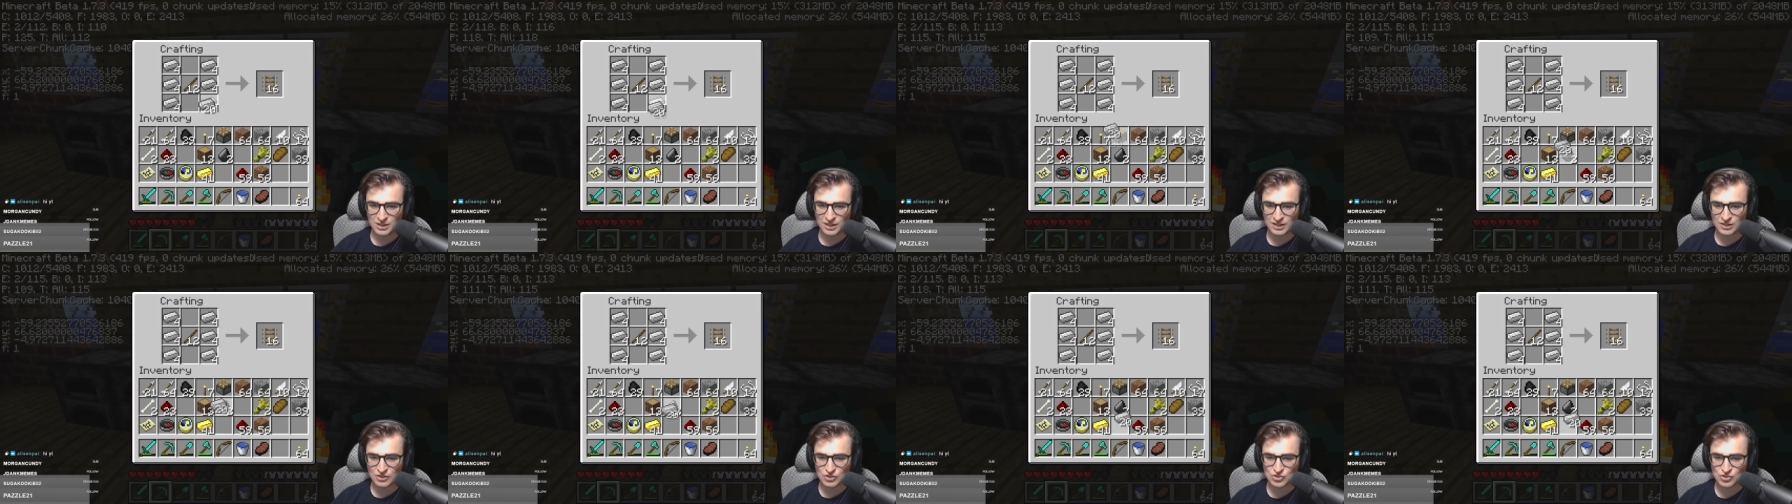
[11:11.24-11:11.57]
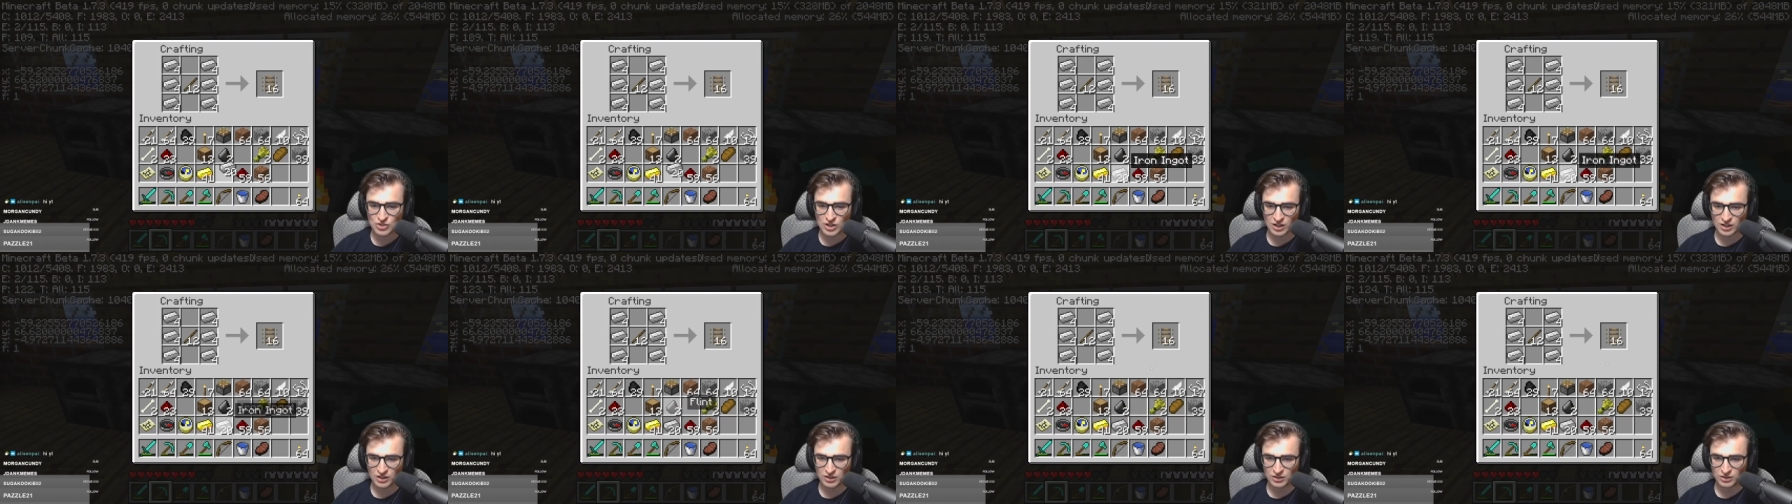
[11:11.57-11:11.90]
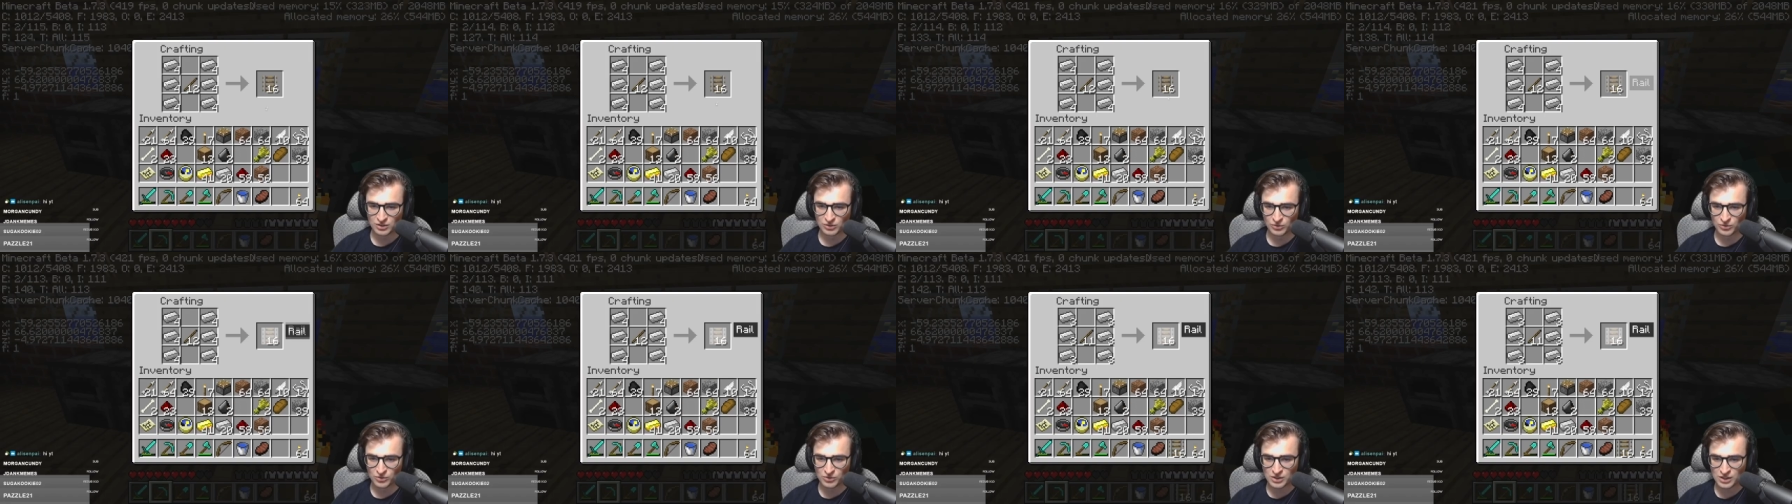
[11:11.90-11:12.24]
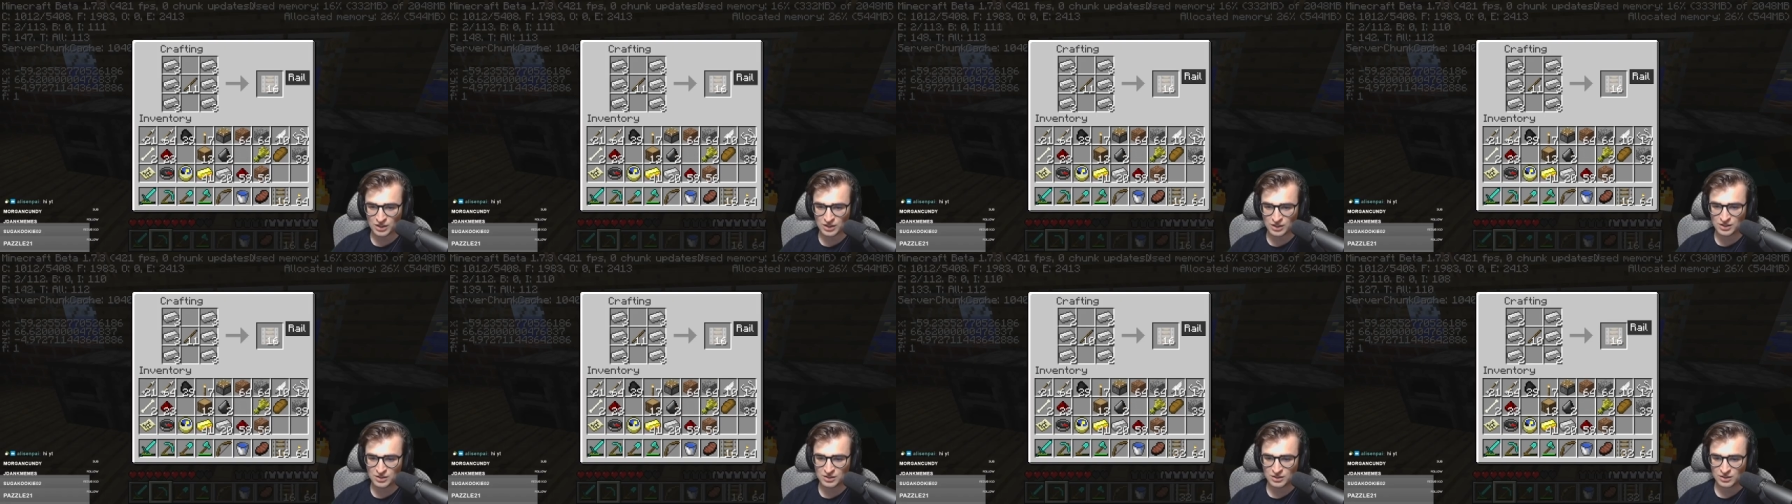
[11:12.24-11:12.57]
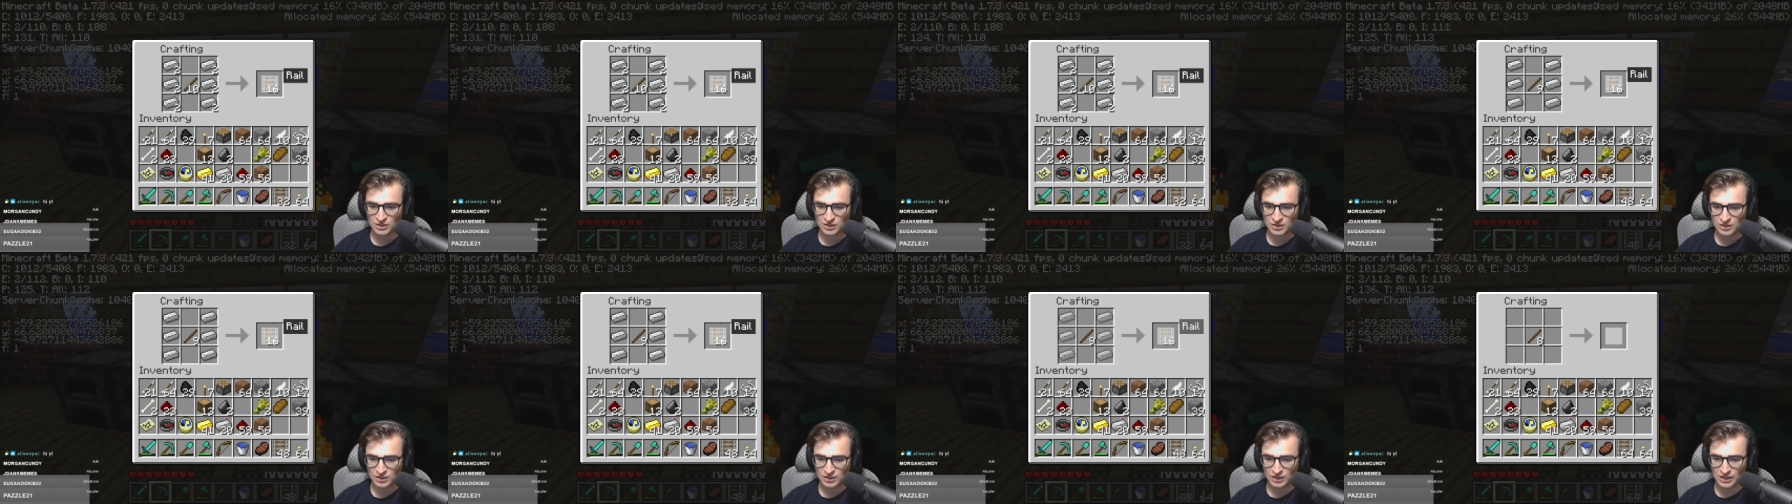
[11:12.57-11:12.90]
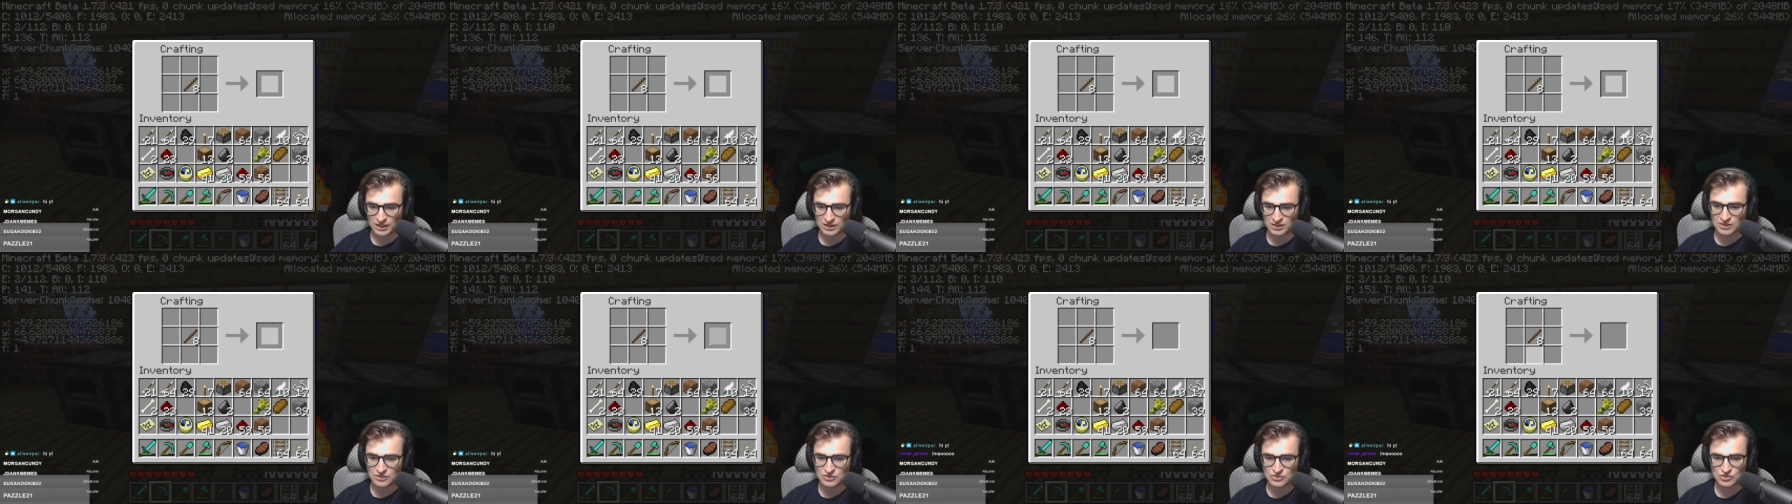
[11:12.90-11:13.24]
to come up with a more automatic
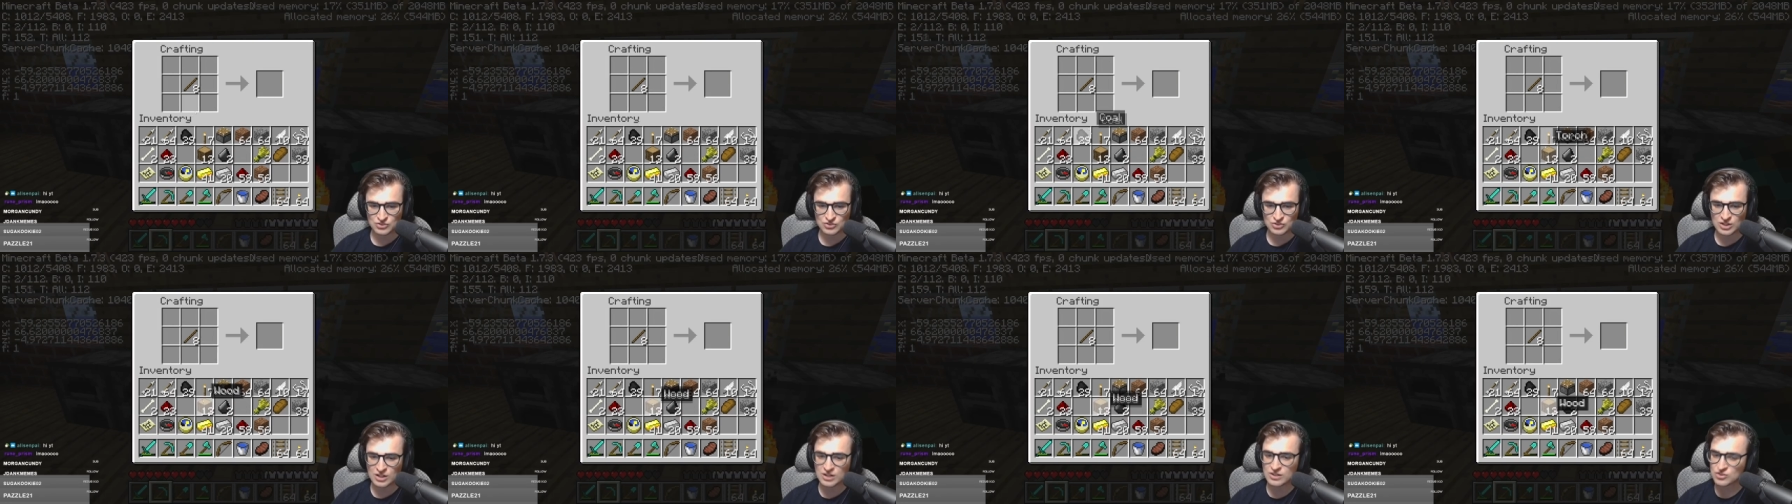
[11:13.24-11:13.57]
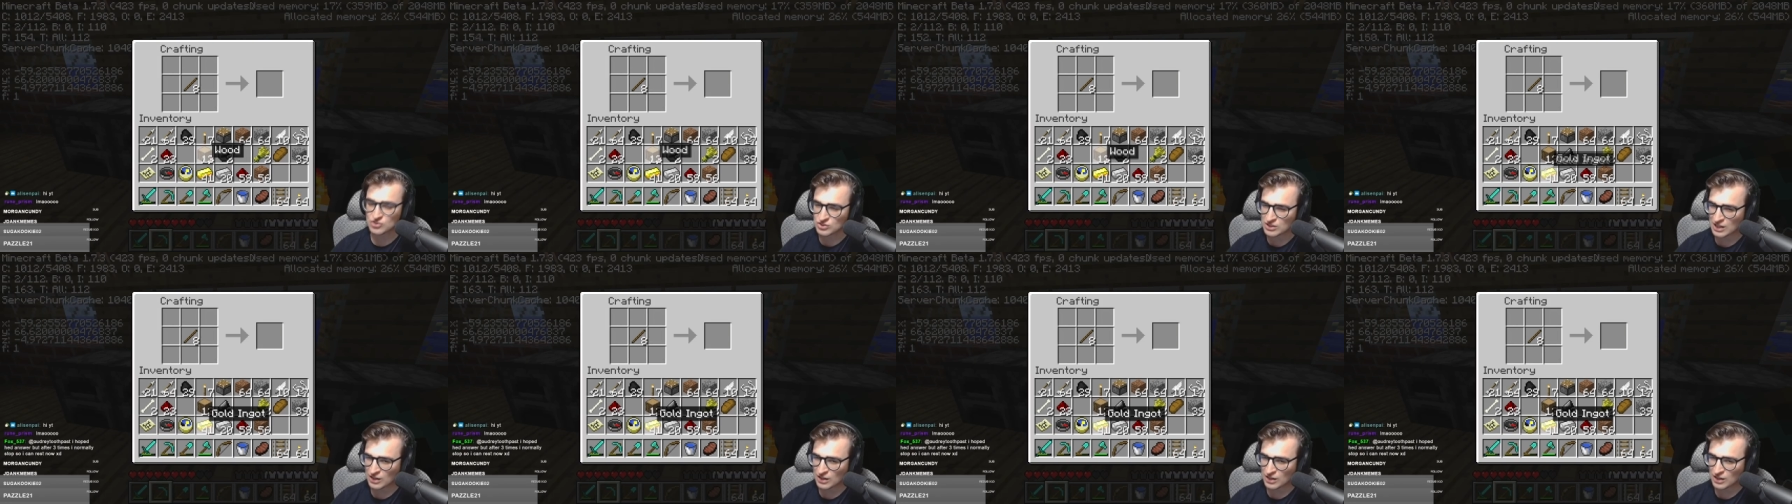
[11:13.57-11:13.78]
solution.